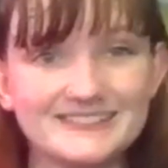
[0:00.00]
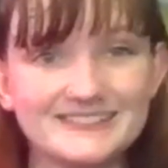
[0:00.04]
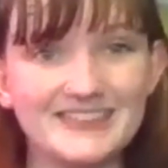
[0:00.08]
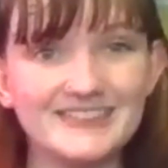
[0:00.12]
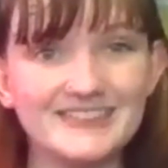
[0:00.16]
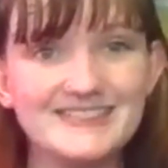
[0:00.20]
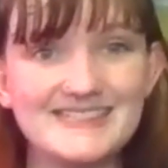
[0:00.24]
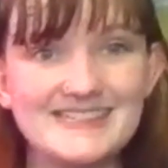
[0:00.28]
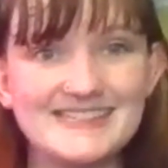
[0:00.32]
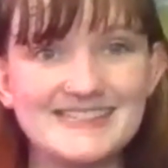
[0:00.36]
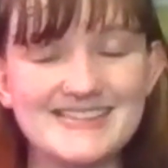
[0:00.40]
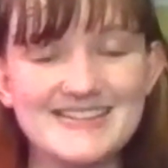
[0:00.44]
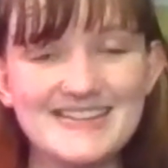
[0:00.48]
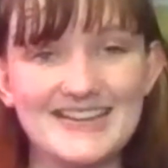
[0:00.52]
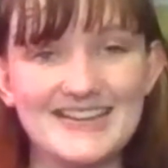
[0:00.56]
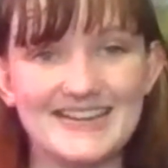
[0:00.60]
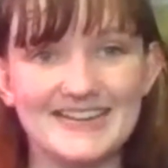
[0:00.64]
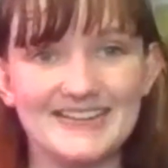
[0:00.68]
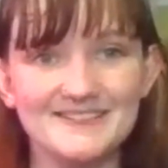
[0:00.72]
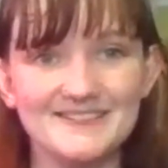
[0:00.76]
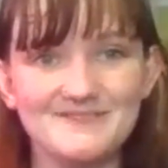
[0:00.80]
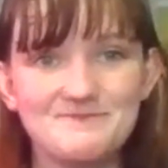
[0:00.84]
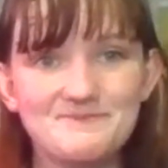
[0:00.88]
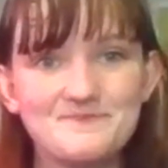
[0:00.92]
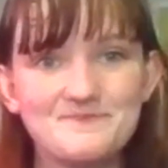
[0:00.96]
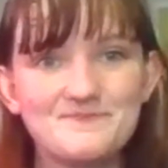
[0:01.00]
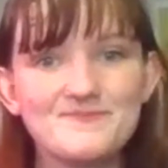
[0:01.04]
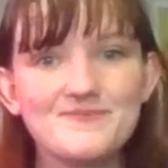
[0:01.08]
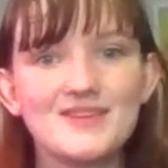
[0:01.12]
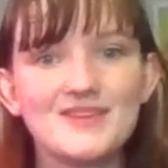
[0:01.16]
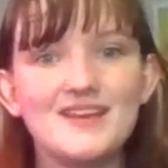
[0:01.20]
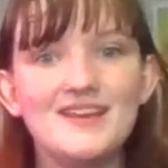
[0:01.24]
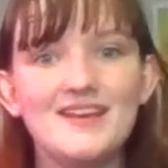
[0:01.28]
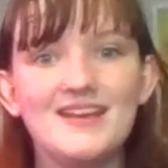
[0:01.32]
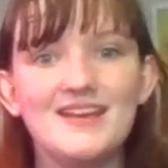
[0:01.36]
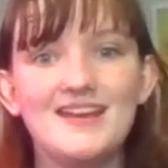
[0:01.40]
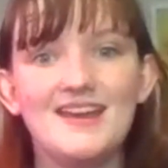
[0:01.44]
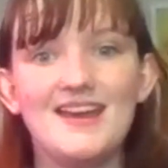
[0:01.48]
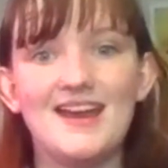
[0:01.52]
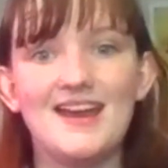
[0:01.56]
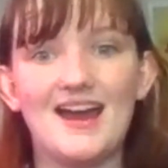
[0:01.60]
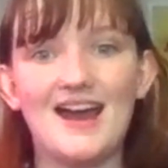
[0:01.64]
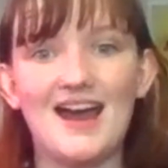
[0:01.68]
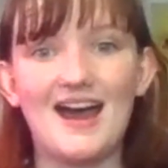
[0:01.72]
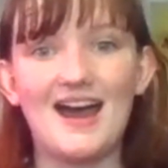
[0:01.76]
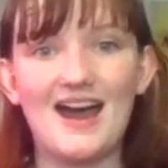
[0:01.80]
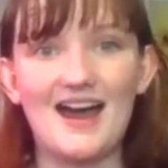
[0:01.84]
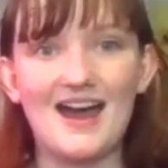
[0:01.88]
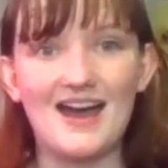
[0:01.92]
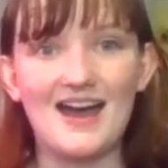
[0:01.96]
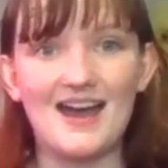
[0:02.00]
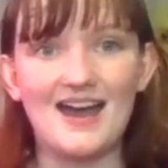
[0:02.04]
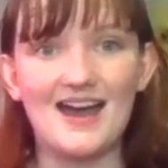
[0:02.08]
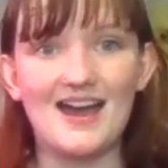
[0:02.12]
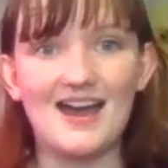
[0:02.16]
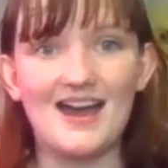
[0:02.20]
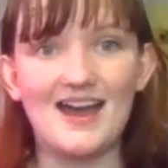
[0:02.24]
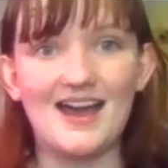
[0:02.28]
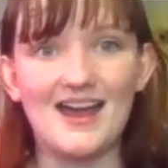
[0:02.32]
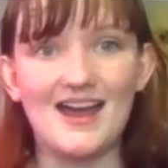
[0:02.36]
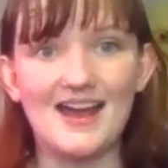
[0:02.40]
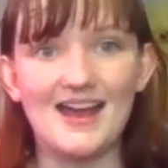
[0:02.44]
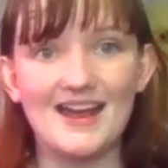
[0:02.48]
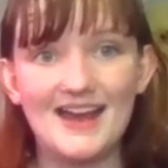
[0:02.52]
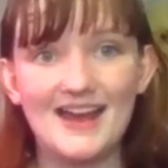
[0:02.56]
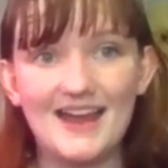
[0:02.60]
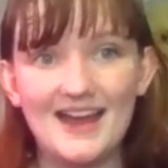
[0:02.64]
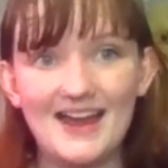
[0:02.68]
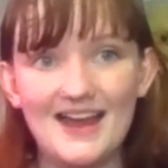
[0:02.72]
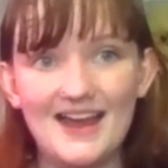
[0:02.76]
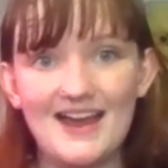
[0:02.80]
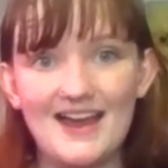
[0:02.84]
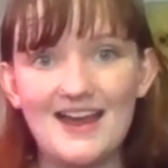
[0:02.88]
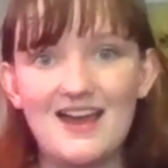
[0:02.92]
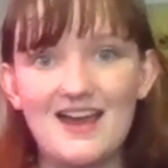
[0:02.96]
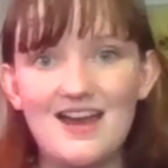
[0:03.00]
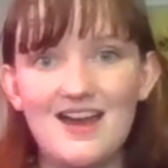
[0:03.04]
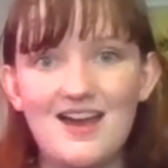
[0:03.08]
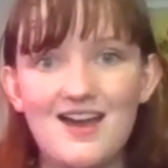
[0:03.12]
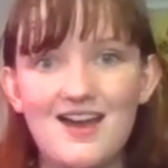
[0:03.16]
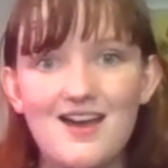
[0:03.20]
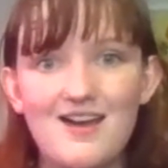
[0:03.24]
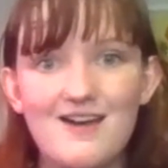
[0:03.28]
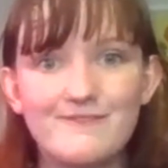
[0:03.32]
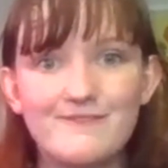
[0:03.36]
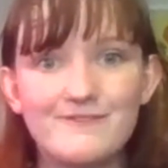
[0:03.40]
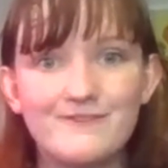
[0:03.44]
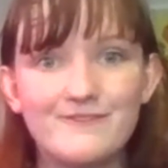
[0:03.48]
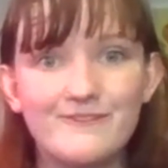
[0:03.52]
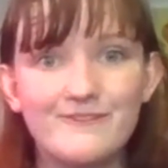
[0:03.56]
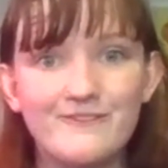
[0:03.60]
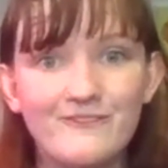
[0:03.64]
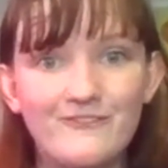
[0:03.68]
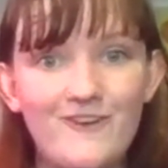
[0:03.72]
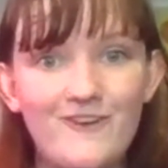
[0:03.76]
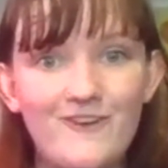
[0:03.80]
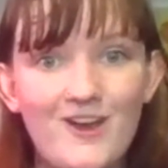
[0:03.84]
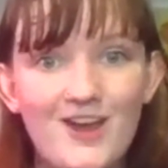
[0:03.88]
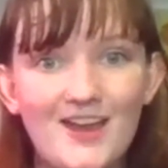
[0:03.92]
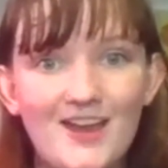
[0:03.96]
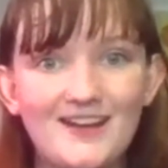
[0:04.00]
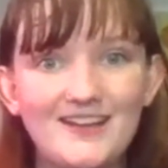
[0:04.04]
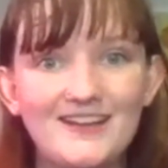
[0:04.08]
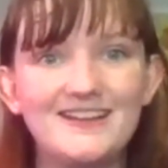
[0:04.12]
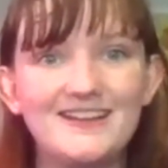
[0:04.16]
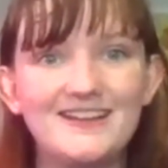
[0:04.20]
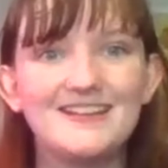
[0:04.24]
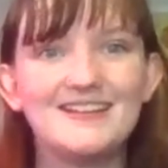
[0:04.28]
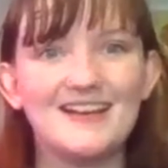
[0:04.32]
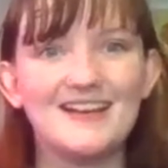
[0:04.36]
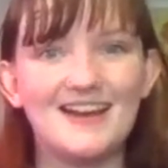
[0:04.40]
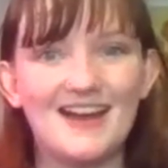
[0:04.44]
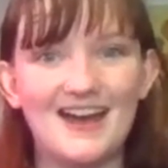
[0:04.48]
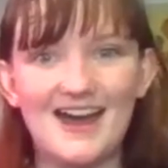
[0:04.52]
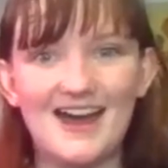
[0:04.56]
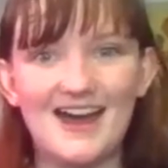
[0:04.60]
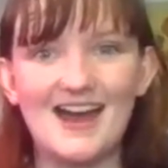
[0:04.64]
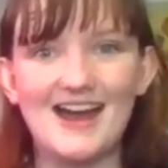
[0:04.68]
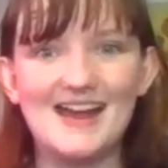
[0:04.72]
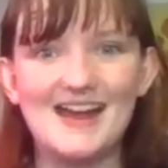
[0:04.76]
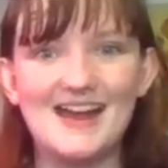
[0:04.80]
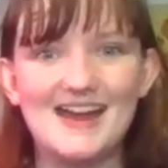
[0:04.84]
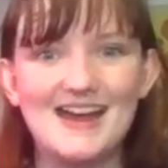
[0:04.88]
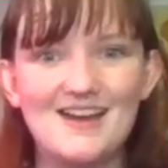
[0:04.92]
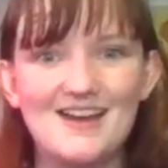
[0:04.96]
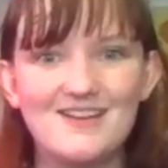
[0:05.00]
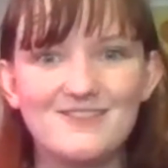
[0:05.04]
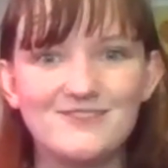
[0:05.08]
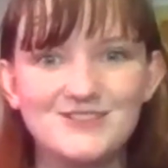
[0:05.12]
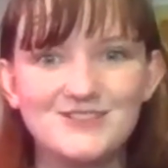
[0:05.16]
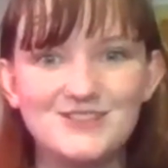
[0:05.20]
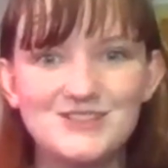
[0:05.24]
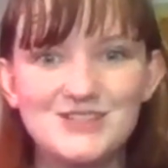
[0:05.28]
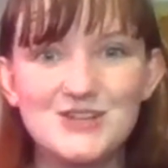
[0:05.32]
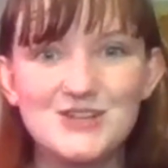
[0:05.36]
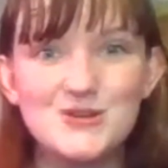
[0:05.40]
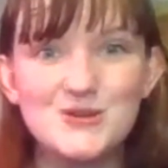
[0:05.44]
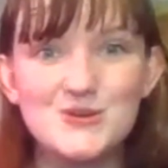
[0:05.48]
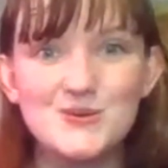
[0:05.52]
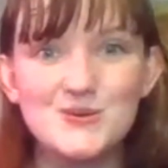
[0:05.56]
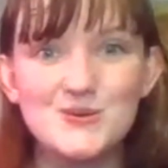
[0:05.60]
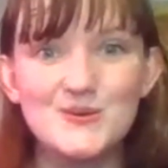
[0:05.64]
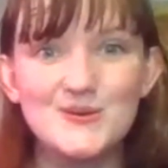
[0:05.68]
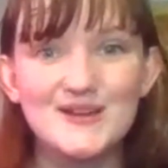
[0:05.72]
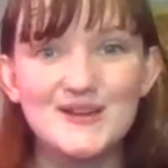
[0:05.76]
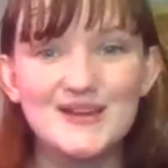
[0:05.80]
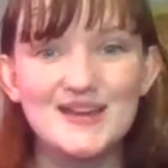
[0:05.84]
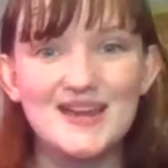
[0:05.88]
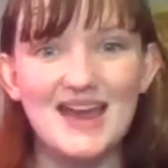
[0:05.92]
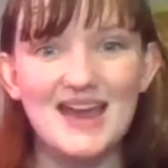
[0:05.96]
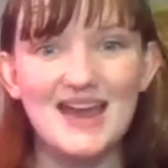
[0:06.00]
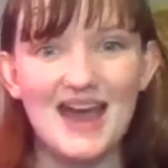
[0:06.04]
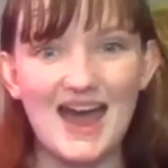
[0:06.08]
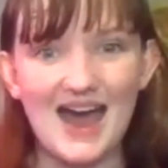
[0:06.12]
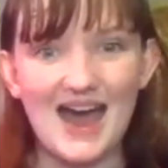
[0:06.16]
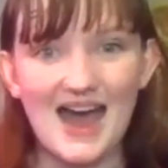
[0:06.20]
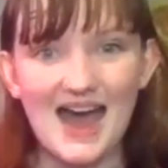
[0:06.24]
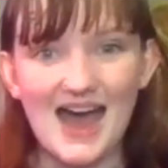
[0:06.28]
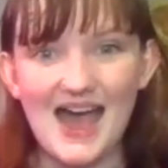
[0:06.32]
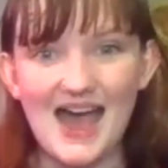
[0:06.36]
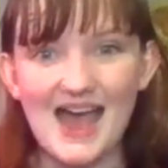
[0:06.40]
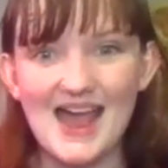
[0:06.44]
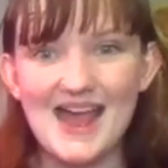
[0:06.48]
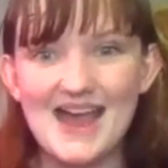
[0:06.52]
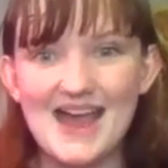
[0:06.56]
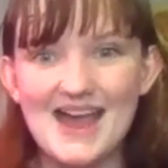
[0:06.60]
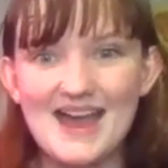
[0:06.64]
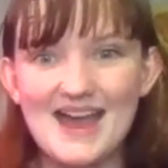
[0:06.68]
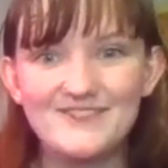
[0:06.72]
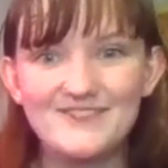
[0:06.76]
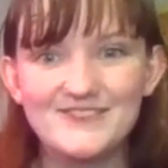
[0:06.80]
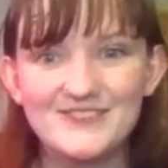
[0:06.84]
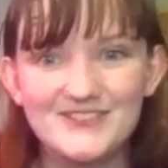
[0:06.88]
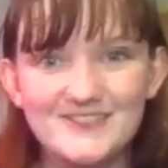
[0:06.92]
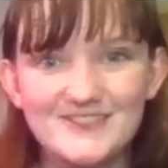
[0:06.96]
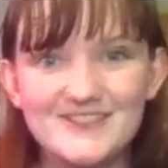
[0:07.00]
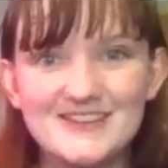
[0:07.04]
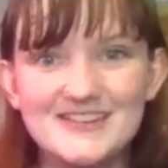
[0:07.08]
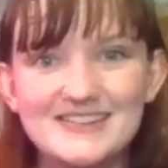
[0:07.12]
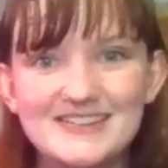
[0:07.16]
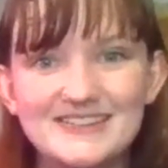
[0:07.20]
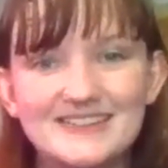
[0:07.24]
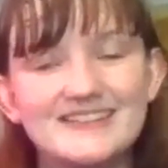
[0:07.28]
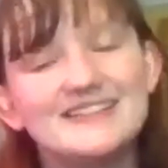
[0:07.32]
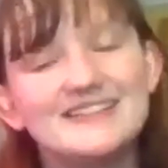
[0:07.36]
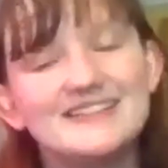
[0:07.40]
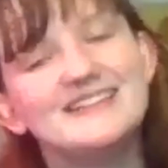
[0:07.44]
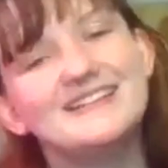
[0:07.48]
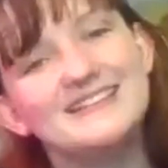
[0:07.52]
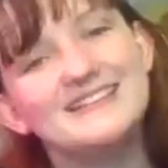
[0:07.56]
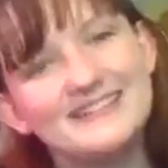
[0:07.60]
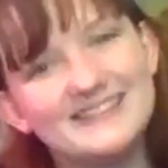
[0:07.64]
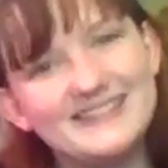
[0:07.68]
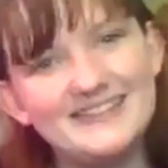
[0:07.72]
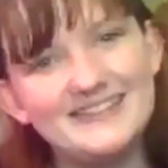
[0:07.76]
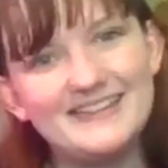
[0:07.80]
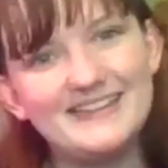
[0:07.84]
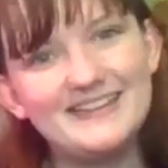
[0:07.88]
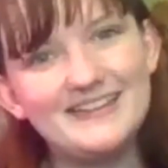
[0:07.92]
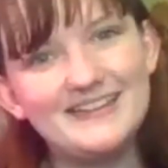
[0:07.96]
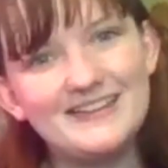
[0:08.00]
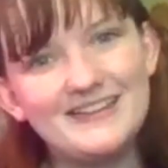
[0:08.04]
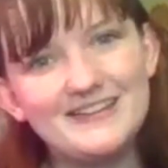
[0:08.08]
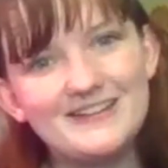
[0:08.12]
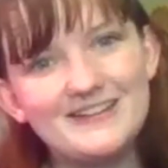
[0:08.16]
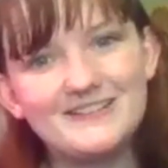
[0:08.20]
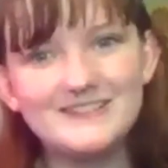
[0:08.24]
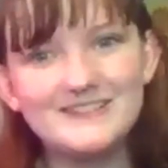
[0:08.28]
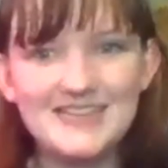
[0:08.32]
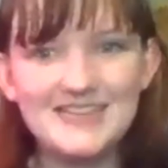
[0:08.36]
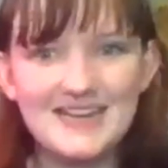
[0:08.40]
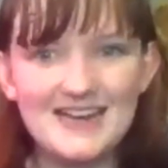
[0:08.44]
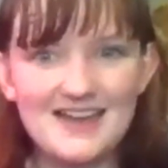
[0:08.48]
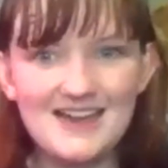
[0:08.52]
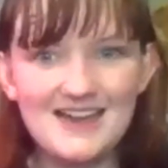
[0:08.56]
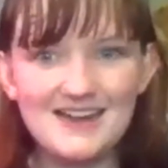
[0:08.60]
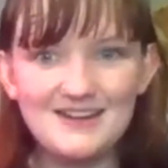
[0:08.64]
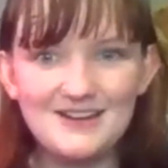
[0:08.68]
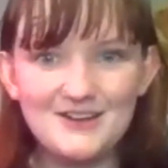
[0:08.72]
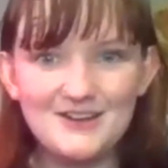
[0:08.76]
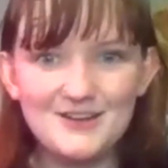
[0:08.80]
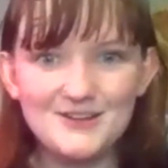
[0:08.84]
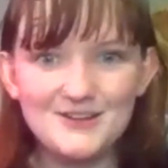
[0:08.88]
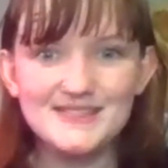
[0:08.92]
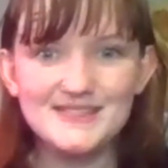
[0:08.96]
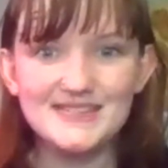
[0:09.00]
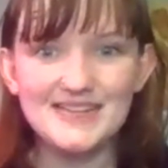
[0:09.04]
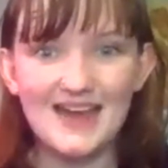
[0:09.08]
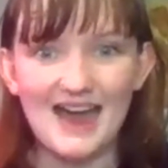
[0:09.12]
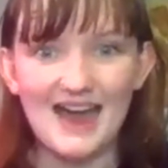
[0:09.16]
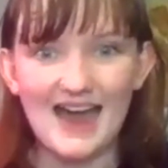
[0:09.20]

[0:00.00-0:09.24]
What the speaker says: Let's sing it. I have 1, I have 2, I have 3 little dinos.